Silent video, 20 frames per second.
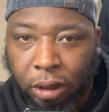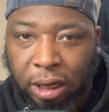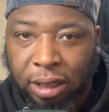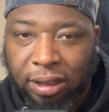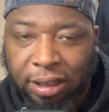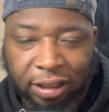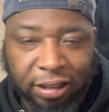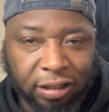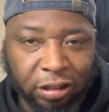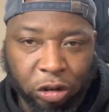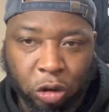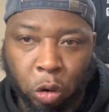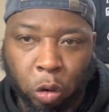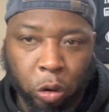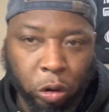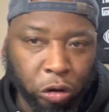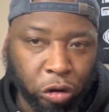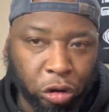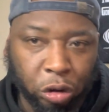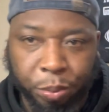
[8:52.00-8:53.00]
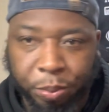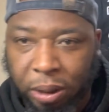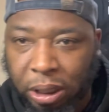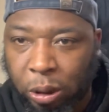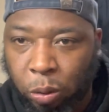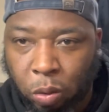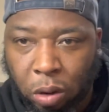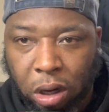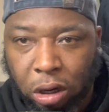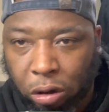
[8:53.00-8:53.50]
This is going to be
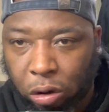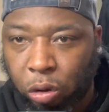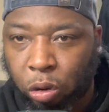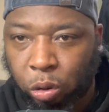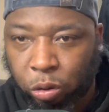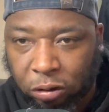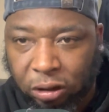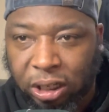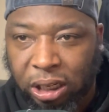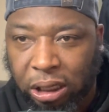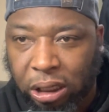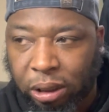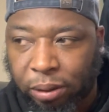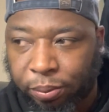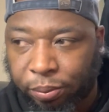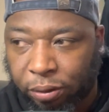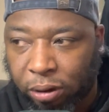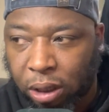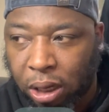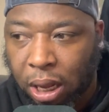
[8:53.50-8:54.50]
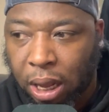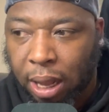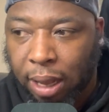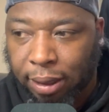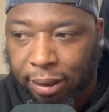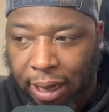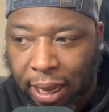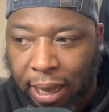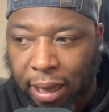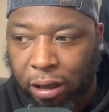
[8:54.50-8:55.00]
one of those teams
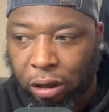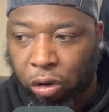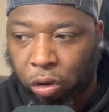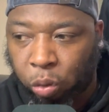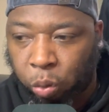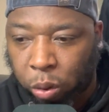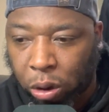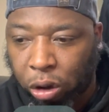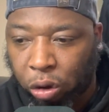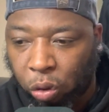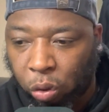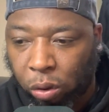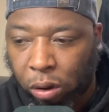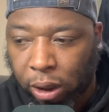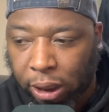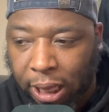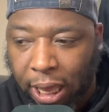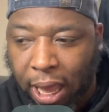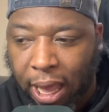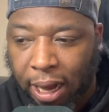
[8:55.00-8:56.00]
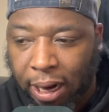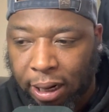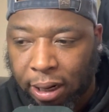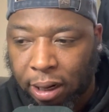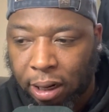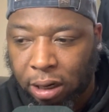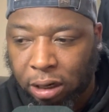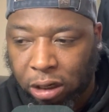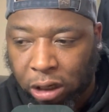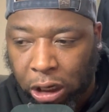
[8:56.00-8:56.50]
that when you look at it,
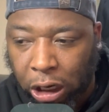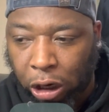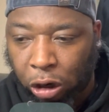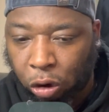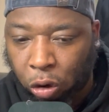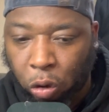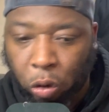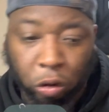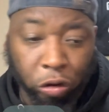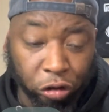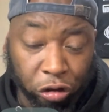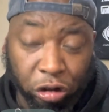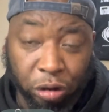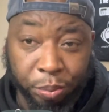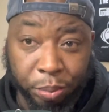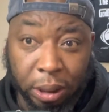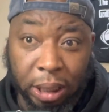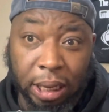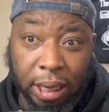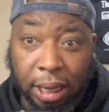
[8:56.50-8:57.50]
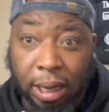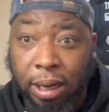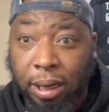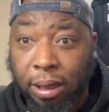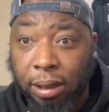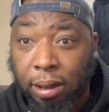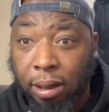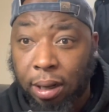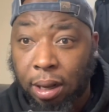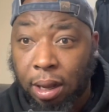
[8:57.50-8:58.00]
they're going to be in
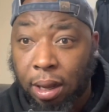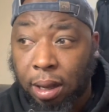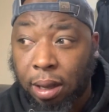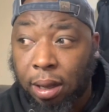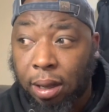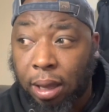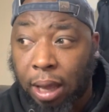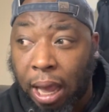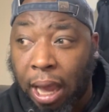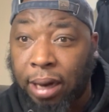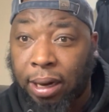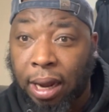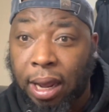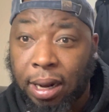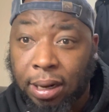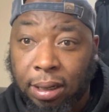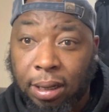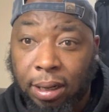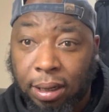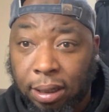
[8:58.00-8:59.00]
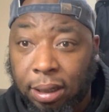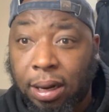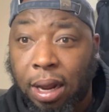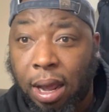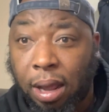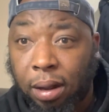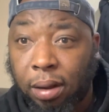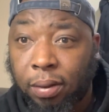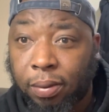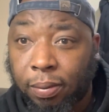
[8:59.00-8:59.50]
it at the end of the
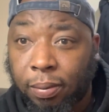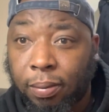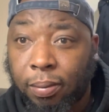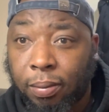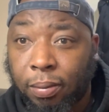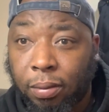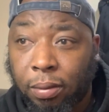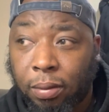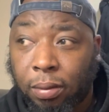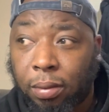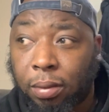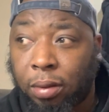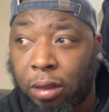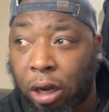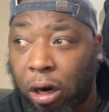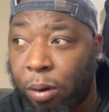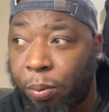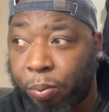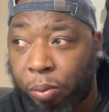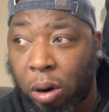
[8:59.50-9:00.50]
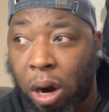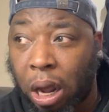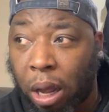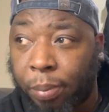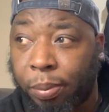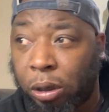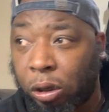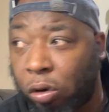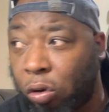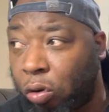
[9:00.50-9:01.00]
day. They're
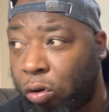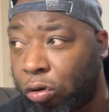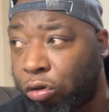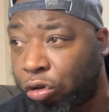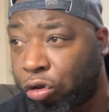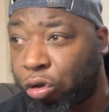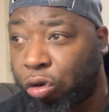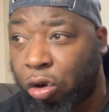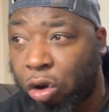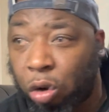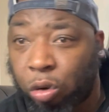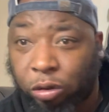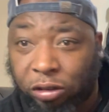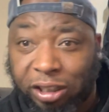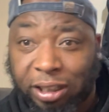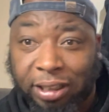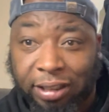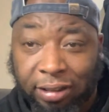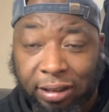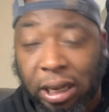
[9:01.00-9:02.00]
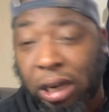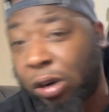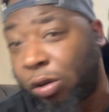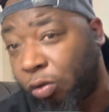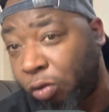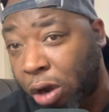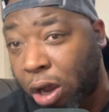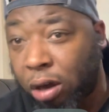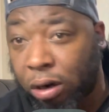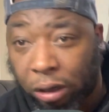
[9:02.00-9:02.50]
probably going to go to the second
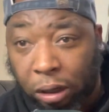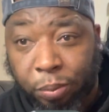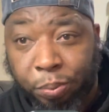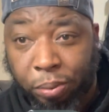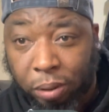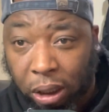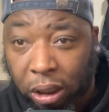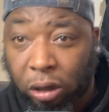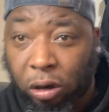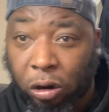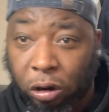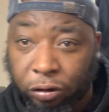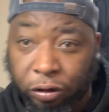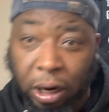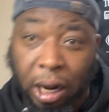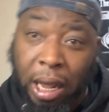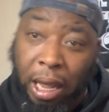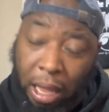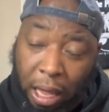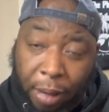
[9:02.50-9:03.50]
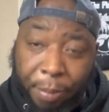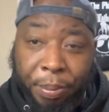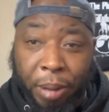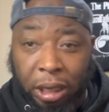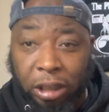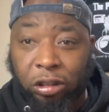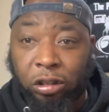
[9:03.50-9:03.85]
round of the playoffs and make